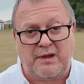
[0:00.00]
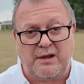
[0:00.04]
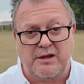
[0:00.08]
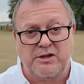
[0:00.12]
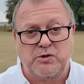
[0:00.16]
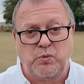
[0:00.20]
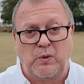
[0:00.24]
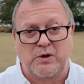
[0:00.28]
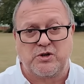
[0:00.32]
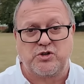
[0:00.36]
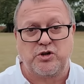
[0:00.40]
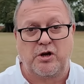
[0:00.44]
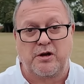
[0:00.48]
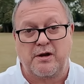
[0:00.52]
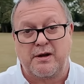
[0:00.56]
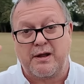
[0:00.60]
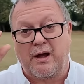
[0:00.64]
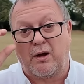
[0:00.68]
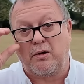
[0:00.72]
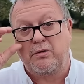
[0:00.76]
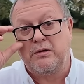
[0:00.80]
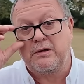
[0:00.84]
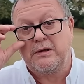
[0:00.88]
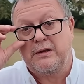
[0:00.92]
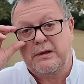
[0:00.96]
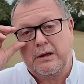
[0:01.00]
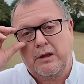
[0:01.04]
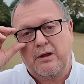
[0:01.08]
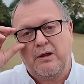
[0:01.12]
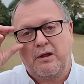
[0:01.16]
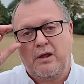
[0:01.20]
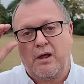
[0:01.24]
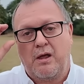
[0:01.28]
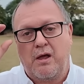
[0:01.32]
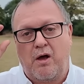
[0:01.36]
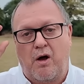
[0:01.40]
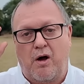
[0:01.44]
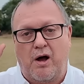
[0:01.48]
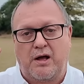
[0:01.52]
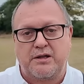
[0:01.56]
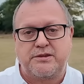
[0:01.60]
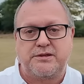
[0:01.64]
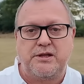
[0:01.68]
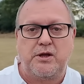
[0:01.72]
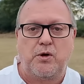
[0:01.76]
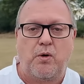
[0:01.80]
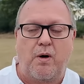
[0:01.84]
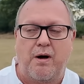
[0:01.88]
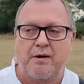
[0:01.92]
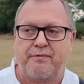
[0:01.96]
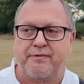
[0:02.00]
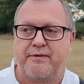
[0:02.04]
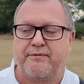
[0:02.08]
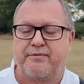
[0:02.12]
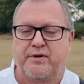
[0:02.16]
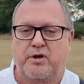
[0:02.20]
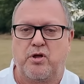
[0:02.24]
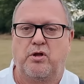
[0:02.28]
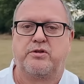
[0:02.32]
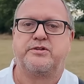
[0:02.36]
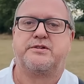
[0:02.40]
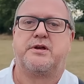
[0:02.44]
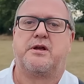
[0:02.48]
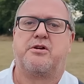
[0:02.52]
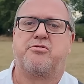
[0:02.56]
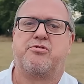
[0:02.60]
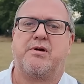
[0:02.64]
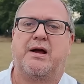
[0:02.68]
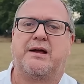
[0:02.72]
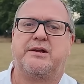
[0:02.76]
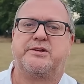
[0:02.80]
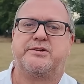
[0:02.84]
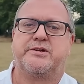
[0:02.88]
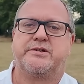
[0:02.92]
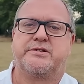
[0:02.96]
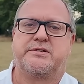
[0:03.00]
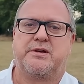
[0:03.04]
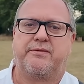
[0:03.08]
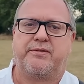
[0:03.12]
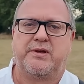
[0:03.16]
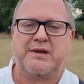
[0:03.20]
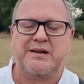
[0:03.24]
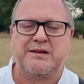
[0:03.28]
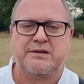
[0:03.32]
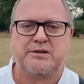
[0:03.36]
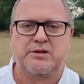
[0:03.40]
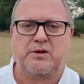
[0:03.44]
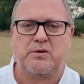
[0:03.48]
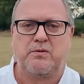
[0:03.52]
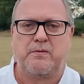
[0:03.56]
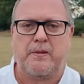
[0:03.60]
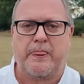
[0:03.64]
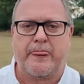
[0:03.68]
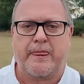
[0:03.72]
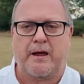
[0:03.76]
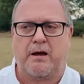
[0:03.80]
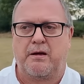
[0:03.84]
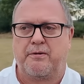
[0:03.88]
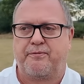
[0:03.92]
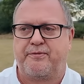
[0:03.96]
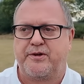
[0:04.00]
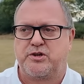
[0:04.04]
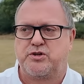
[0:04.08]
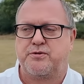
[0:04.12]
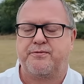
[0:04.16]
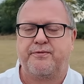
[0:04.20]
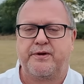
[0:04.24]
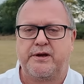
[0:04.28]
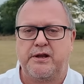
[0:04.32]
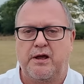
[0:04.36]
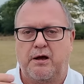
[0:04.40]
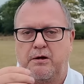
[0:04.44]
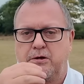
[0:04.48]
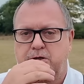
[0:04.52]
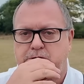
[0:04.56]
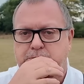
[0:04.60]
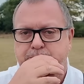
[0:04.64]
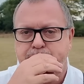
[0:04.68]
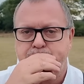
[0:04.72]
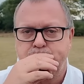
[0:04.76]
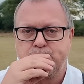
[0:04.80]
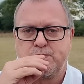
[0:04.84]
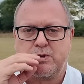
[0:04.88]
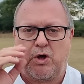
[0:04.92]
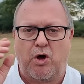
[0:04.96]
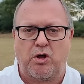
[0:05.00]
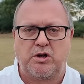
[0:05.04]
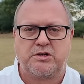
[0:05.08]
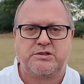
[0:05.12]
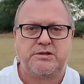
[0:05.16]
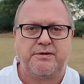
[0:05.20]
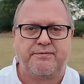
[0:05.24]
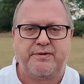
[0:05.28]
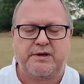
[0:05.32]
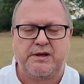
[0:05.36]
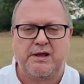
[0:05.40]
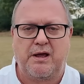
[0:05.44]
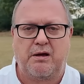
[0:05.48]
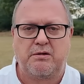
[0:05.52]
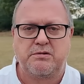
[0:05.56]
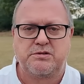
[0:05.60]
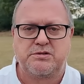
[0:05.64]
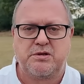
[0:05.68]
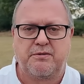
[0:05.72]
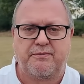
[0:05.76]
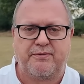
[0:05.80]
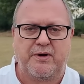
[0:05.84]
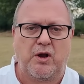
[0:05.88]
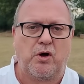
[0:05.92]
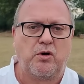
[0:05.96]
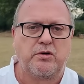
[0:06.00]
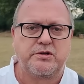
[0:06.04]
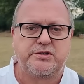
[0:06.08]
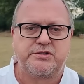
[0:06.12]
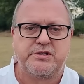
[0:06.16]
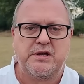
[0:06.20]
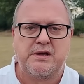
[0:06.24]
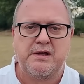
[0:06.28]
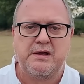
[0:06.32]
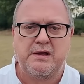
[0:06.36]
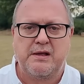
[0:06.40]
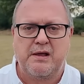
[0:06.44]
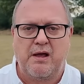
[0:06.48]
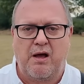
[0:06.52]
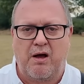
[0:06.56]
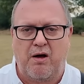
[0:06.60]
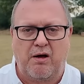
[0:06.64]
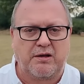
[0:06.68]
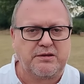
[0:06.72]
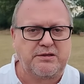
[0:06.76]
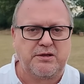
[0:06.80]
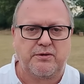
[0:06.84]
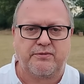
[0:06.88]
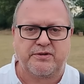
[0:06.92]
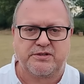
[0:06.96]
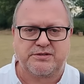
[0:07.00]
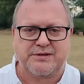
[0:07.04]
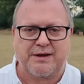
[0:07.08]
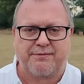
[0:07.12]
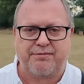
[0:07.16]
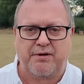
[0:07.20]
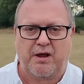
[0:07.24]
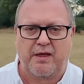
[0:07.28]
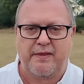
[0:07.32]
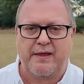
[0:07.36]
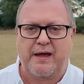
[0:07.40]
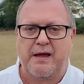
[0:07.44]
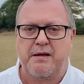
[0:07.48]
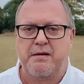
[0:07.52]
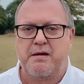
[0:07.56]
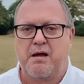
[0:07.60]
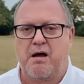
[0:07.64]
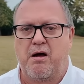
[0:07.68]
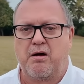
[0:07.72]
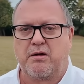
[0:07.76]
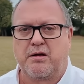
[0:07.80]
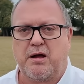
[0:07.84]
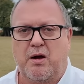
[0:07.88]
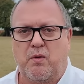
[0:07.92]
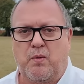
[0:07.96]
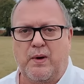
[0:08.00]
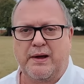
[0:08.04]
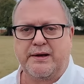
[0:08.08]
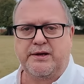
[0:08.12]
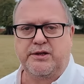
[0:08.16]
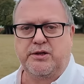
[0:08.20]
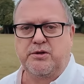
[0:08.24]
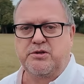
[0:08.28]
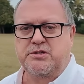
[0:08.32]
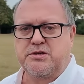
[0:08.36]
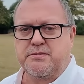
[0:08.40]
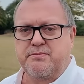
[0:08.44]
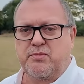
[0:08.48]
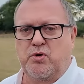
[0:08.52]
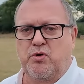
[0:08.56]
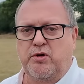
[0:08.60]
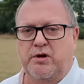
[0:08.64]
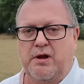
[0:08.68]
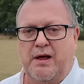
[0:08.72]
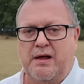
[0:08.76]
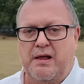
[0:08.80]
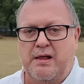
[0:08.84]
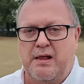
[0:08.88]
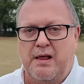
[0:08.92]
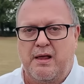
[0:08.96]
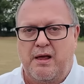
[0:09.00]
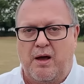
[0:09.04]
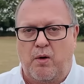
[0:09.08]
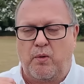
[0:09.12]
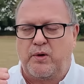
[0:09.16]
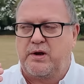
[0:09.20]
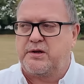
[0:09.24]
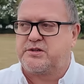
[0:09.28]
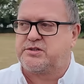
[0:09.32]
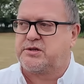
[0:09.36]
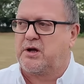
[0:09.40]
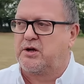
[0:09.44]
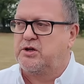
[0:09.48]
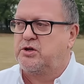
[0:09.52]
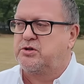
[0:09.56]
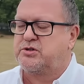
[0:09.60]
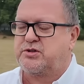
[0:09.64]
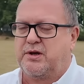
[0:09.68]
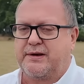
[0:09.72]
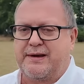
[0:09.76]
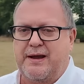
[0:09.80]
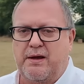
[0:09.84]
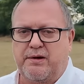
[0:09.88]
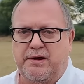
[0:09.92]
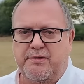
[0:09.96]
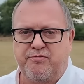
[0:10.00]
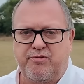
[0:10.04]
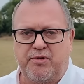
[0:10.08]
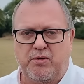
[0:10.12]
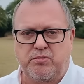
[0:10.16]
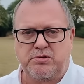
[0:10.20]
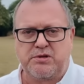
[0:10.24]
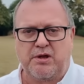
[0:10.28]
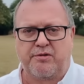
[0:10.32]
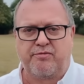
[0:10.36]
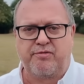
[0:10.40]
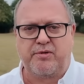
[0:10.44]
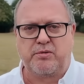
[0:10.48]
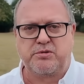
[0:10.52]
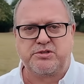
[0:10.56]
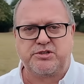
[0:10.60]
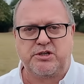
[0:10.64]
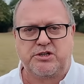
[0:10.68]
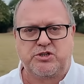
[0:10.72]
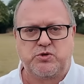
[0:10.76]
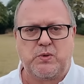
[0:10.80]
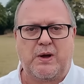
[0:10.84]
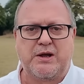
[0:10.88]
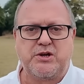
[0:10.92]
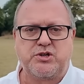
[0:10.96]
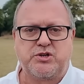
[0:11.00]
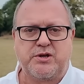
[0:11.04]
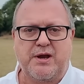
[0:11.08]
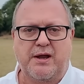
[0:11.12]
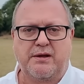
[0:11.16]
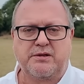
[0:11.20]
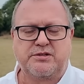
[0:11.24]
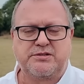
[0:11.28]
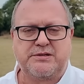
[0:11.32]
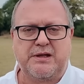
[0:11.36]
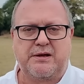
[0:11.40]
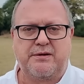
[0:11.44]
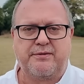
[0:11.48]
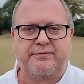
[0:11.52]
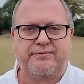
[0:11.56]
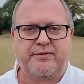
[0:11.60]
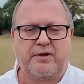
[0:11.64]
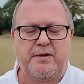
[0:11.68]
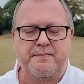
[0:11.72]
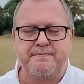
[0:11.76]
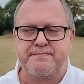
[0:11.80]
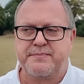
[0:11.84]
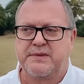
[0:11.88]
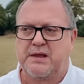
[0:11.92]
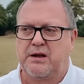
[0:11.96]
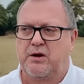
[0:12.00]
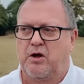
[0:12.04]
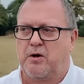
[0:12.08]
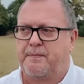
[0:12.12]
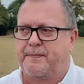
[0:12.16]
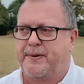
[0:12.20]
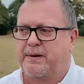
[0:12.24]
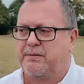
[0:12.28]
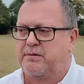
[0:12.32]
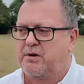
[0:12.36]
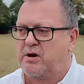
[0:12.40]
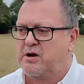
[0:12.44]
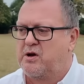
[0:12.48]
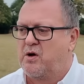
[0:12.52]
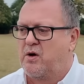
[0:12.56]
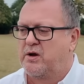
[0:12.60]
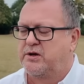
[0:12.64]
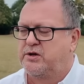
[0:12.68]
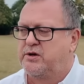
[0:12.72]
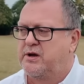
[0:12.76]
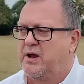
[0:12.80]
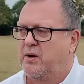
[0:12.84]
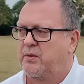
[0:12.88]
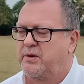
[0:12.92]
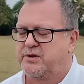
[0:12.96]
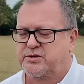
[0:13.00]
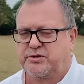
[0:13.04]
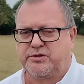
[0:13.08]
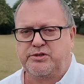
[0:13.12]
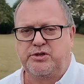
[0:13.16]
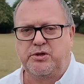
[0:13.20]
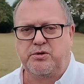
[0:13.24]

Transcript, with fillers: switch on and go. Ideal, I think, for content creators. If you're going to do like fishing videos, holiday videos, vlogs, ideal with stuff like that. I can't wait to use it more. I want to start using it now in a real situation now. Instead of a lot of people online, you know, it's on